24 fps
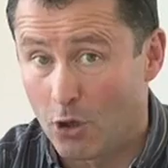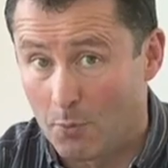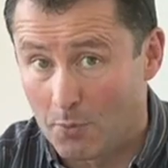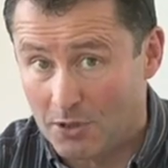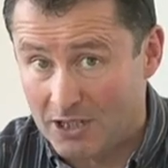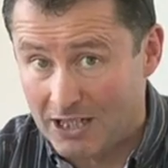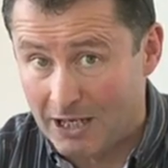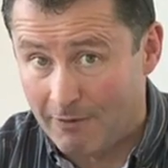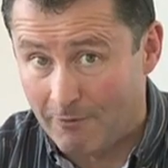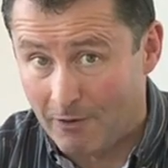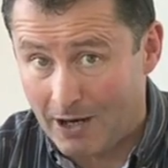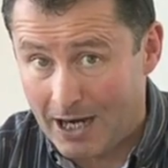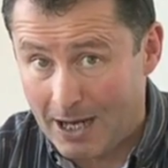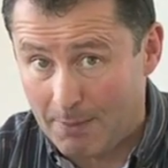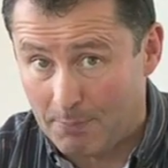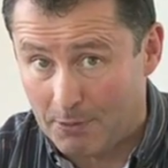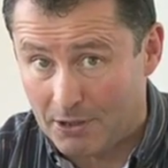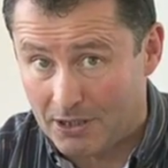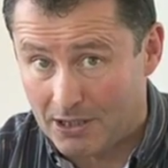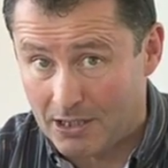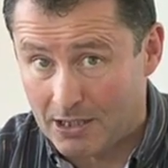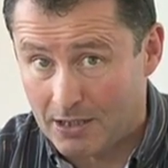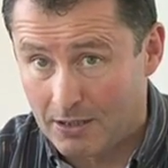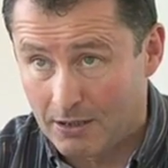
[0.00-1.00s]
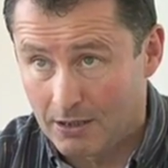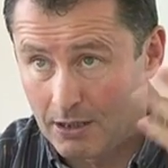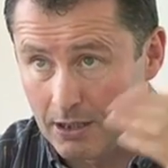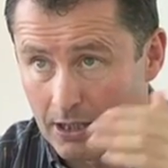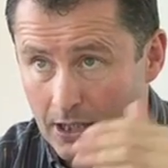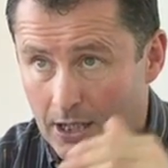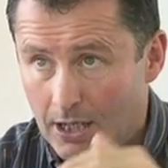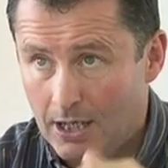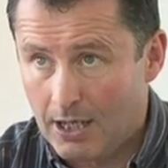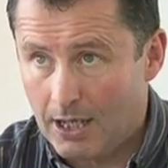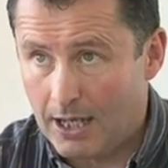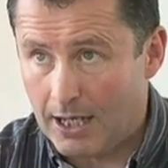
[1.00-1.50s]
almost never happens.
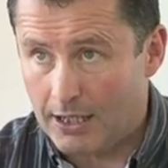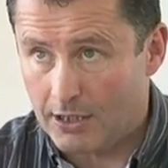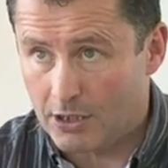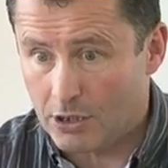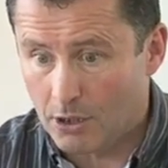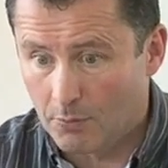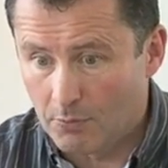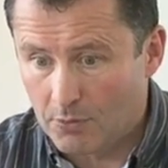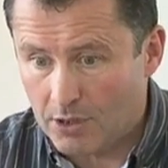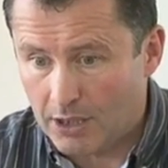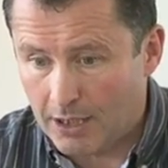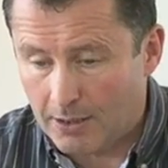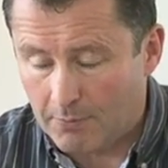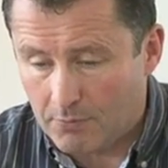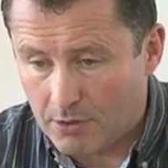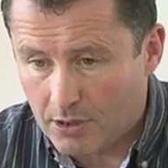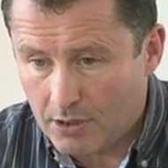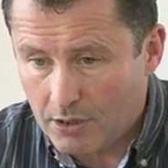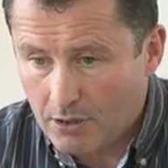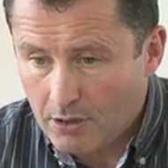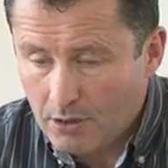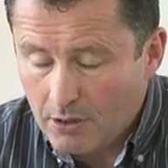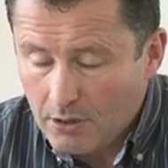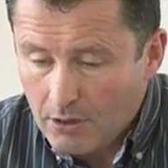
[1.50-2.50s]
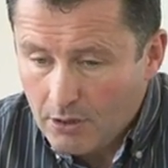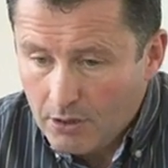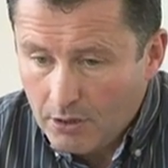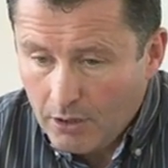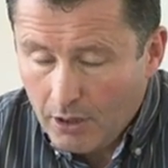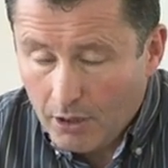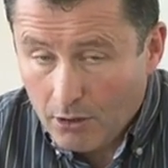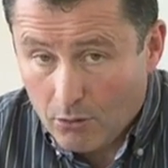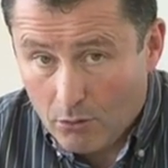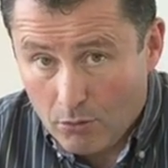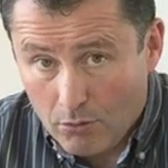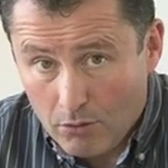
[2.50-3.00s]
And sometimes,
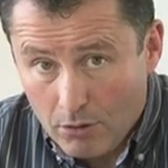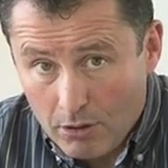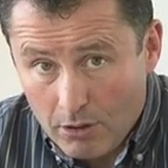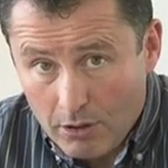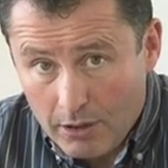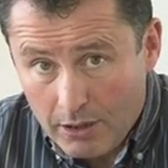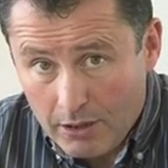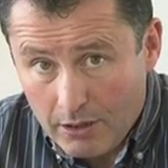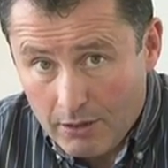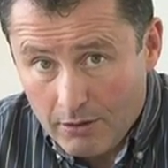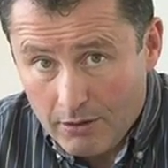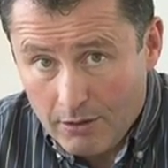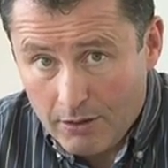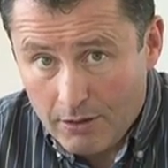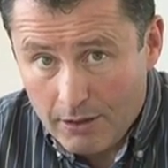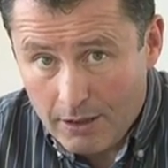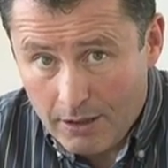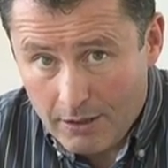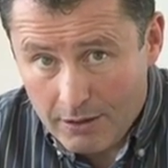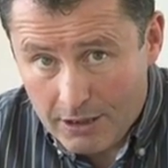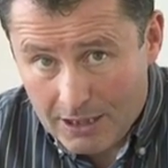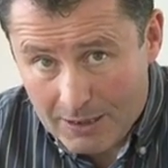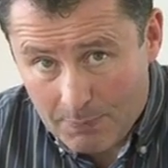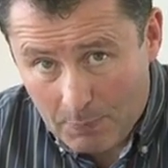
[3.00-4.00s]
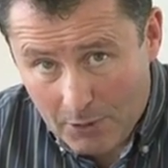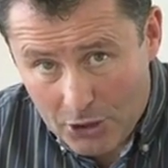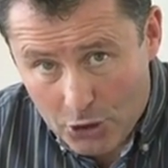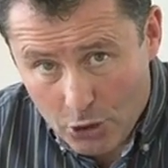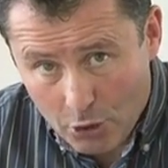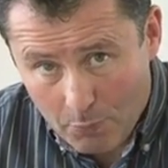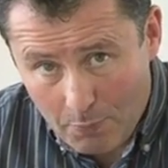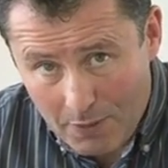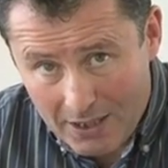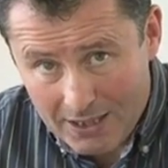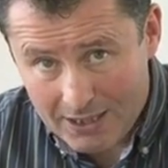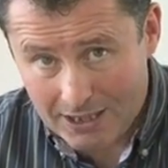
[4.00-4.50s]
you know, despite
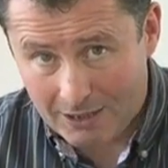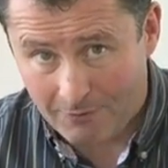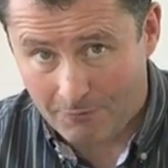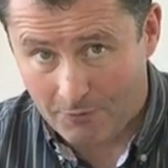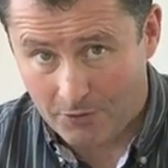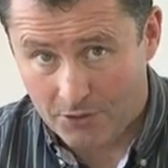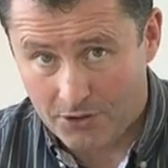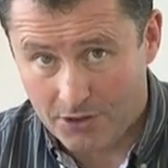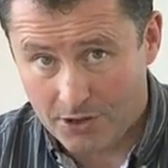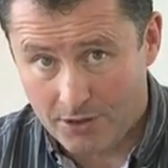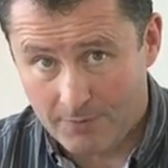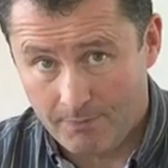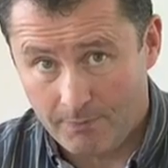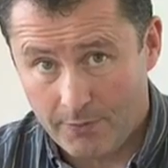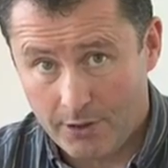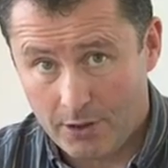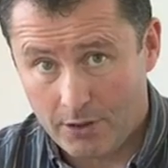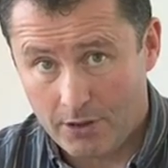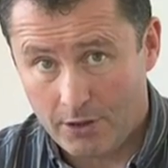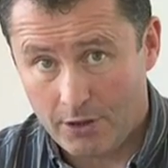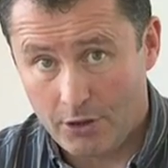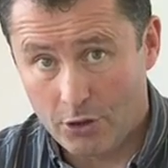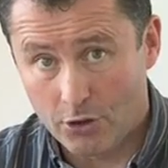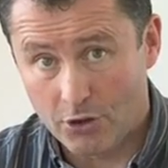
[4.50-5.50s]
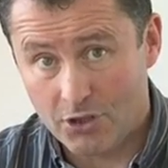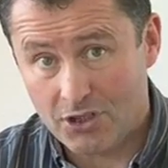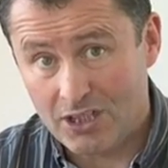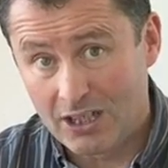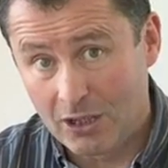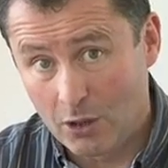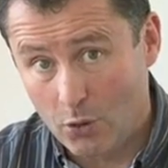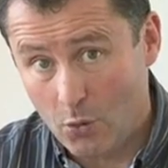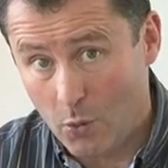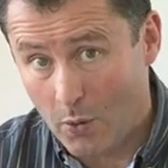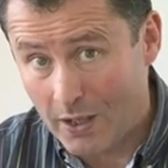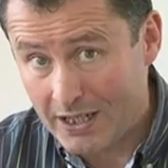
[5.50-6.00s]
your best efforts, you're
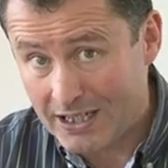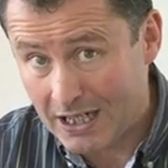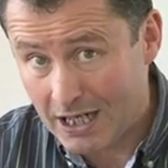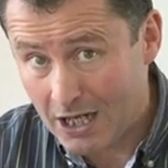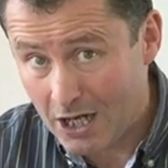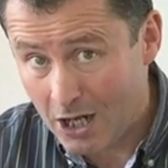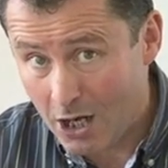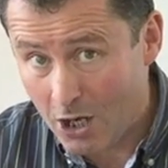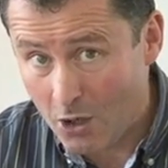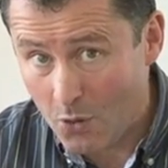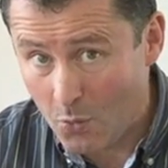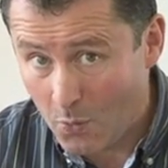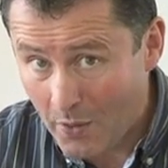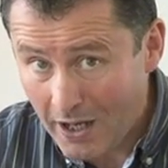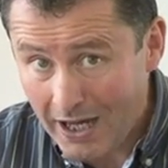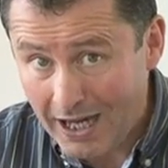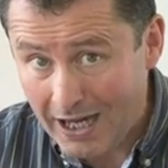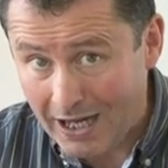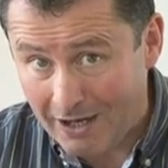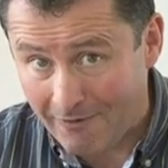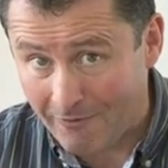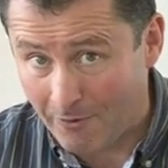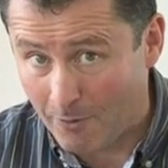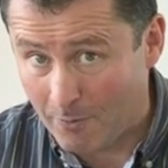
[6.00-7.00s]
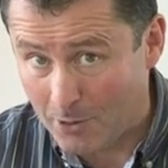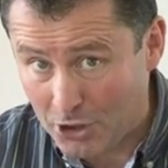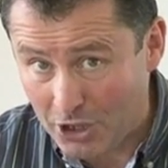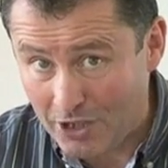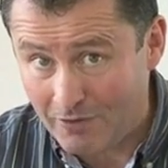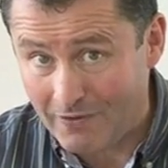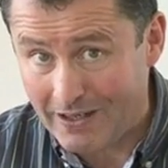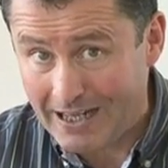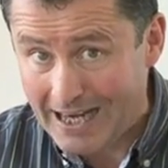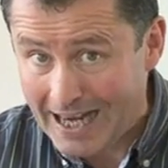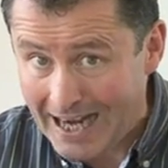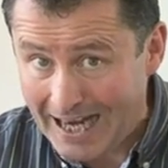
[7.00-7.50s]
still quite a long way from
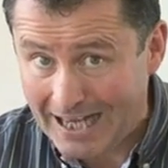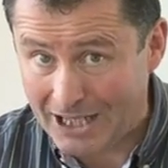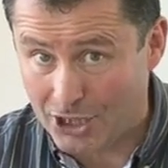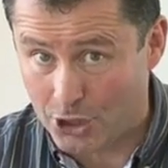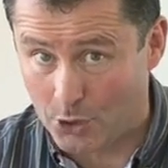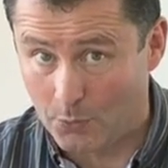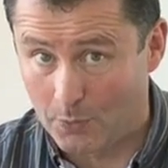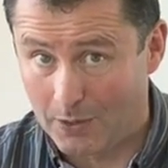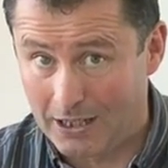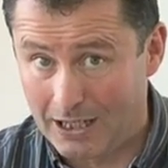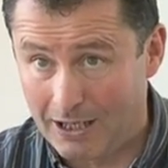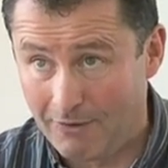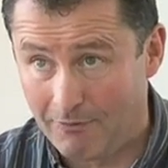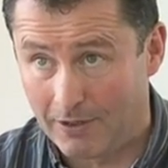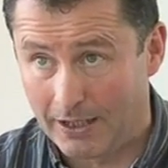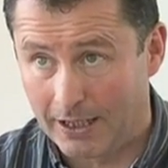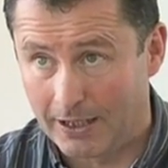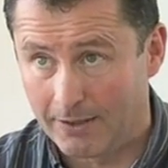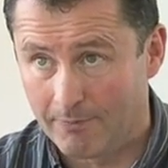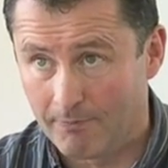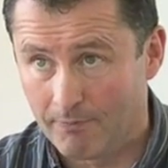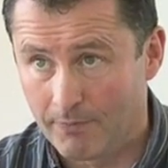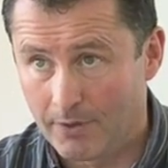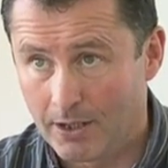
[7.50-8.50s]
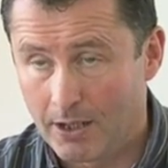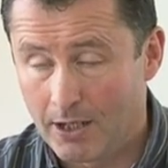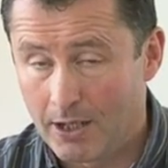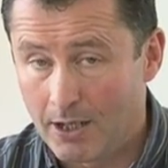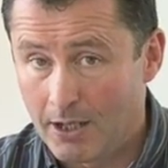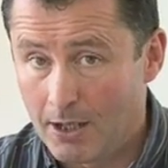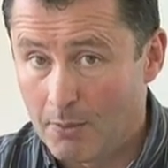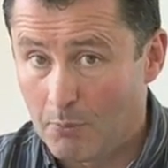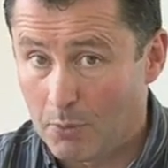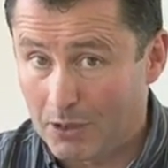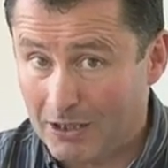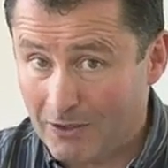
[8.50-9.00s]
achieving actual leveling.
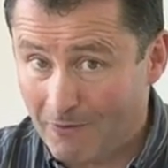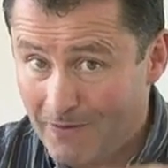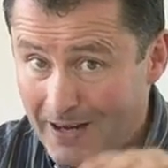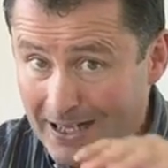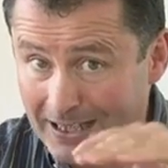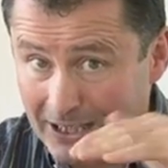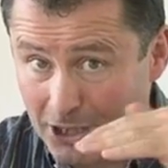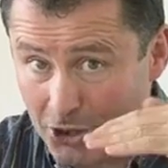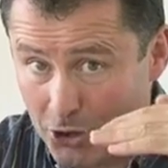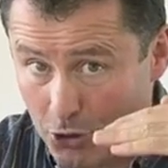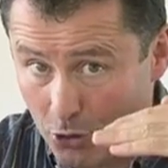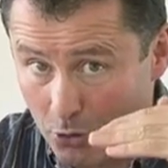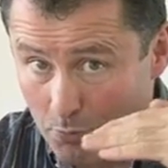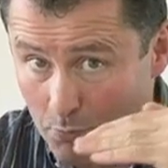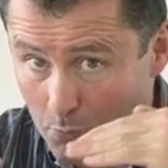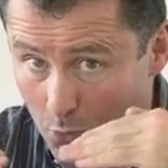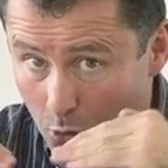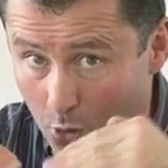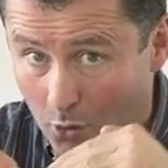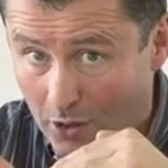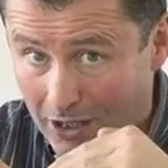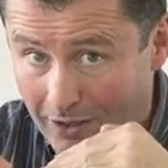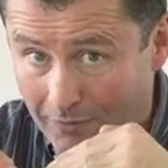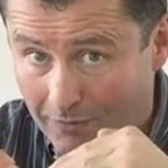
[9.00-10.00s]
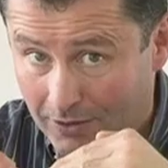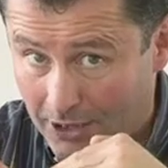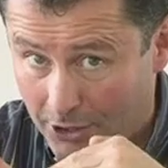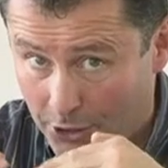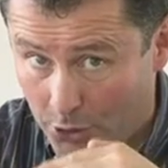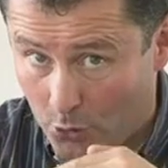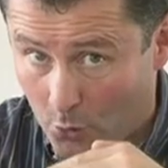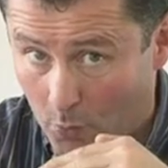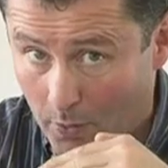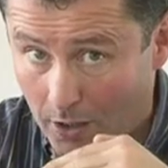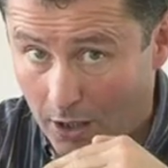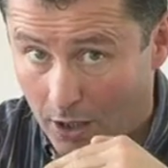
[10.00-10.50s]
But the fact that you're more level than
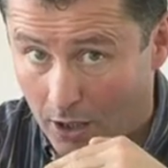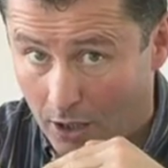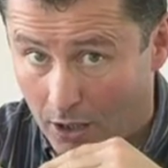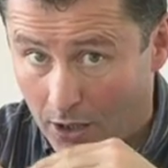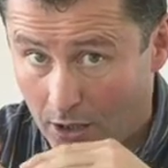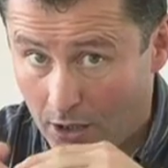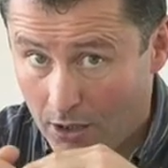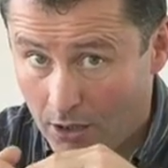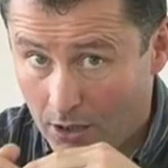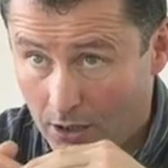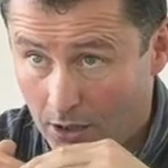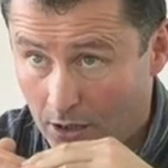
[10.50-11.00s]
you were